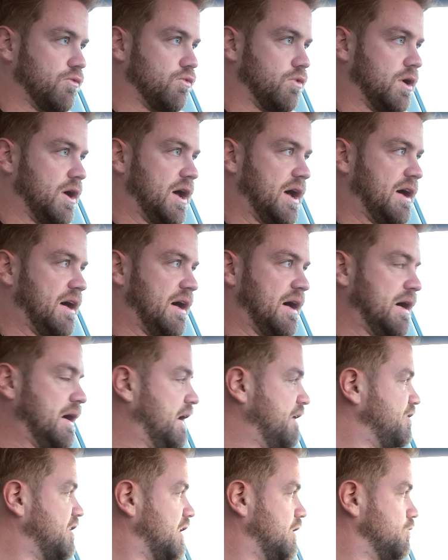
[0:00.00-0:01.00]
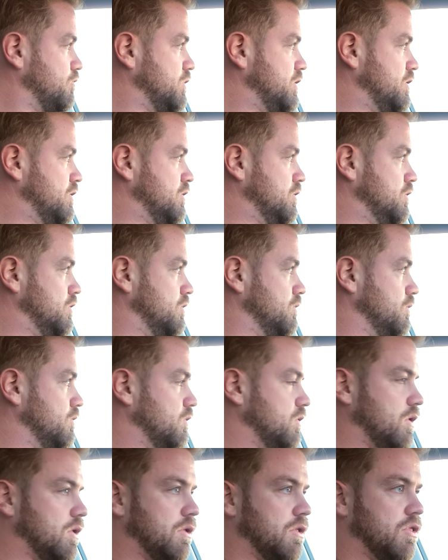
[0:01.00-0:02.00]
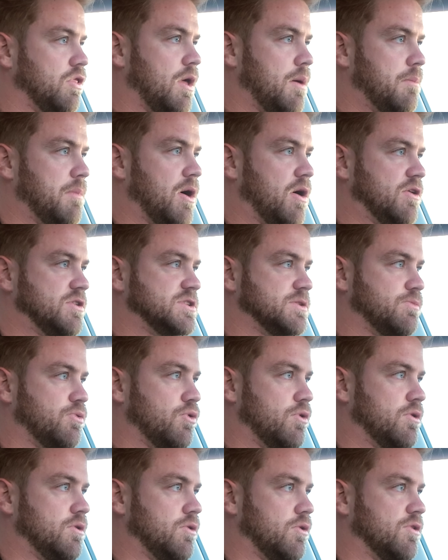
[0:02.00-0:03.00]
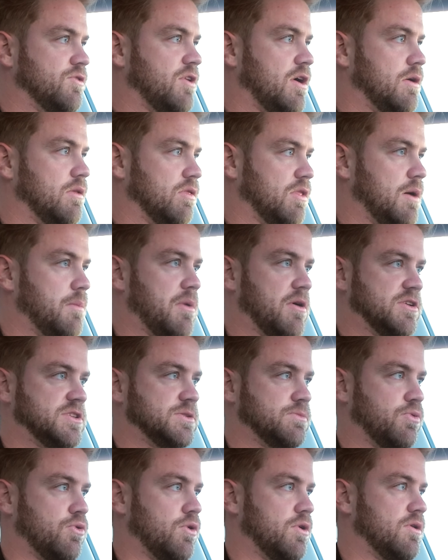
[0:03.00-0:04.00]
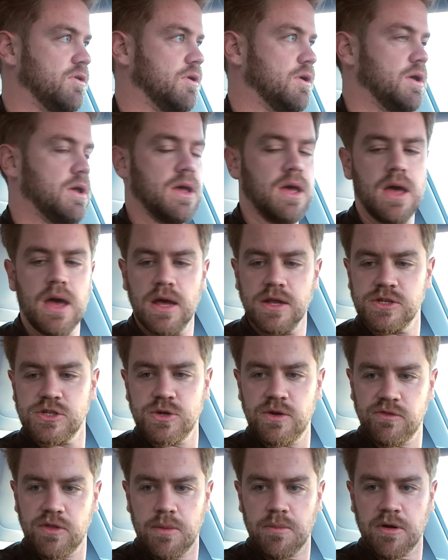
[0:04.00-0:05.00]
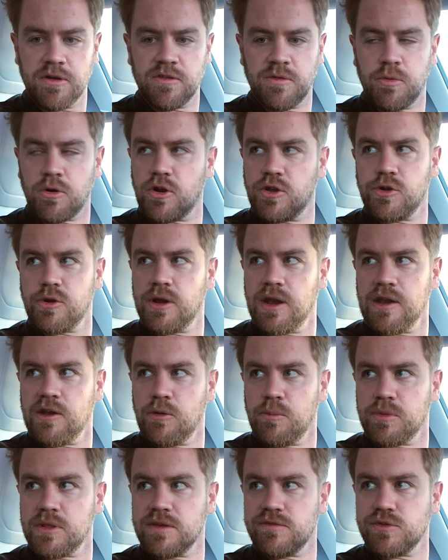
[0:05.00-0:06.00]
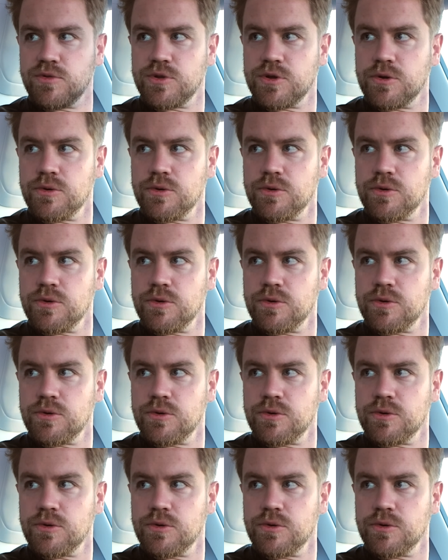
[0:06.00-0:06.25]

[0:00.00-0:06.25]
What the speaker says: I've got rear lumbar support, lumbar support. Do you have lumbar support on your own? I don't believe you do.